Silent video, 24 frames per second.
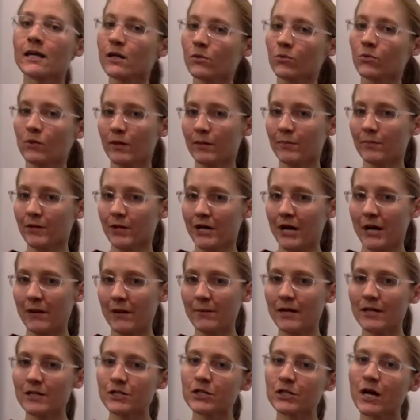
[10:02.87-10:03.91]
equilibrium
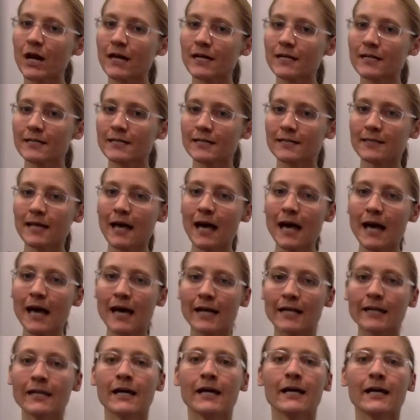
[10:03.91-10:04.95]
and try and
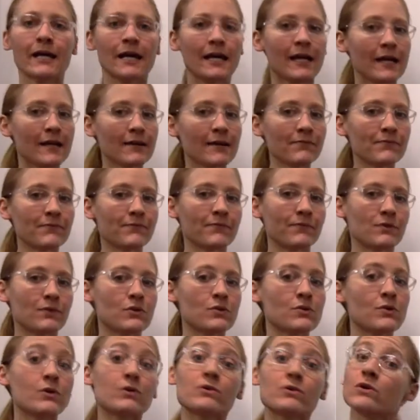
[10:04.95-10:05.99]
decide if
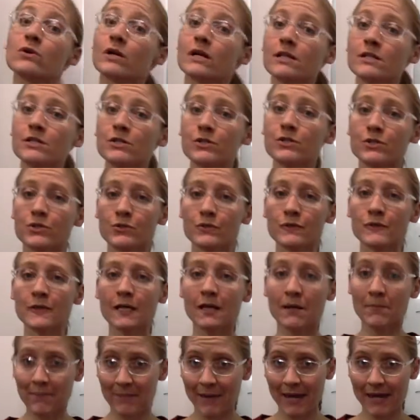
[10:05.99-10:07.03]
you're
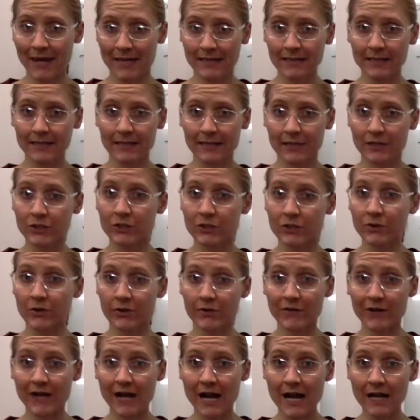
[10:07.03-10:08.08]
introducing a base into a
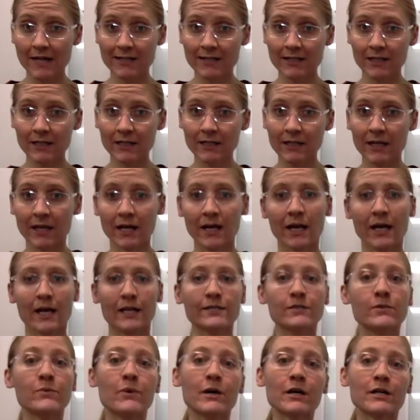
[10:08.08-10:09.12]
reaction
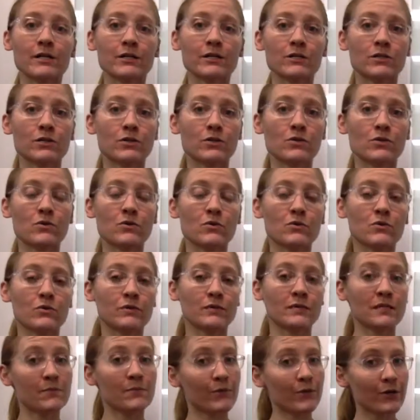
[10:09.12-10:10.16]
and you want it to
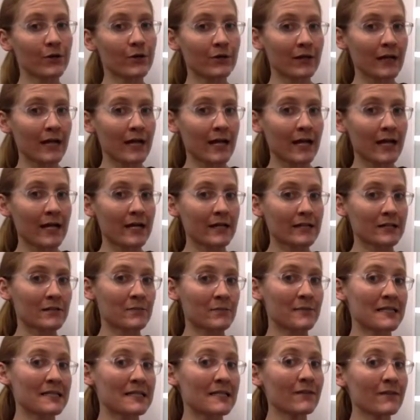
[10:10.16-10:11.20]
deprotonate a
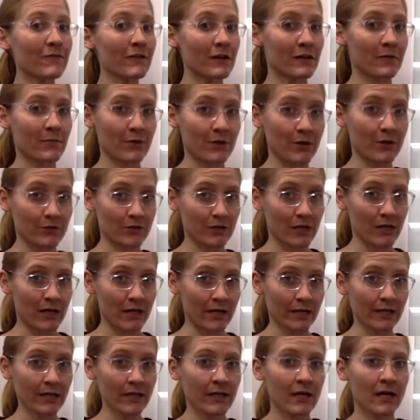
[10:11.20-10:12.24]
specific
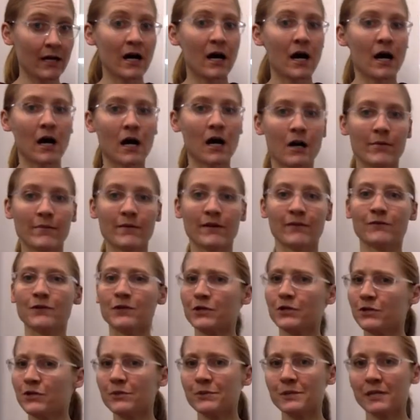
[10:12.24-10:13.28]
proton. If you're
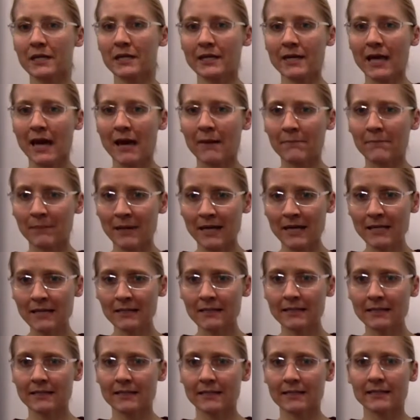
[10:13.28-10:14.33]
using that
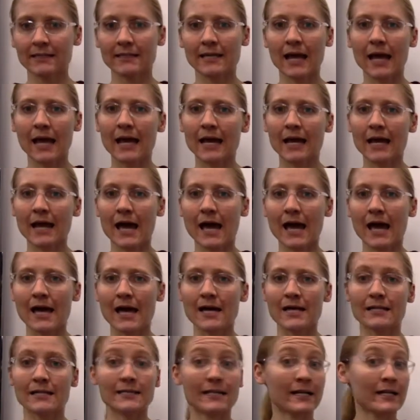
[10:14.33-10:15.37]
base, say,
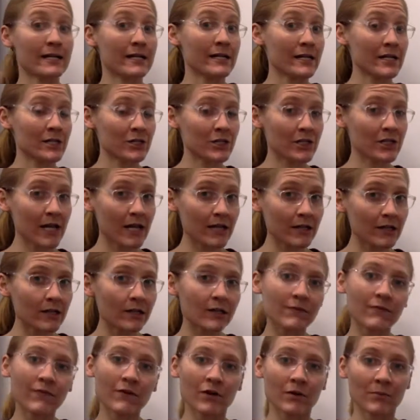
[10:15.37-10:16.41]
as an initiator
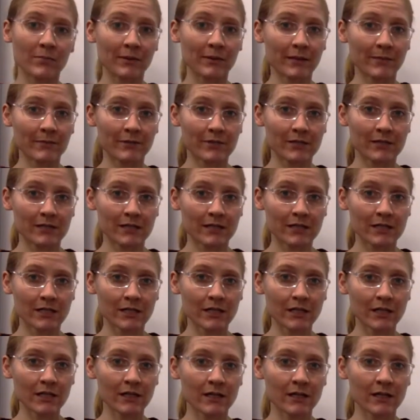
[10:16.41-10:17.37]
for a polymerization,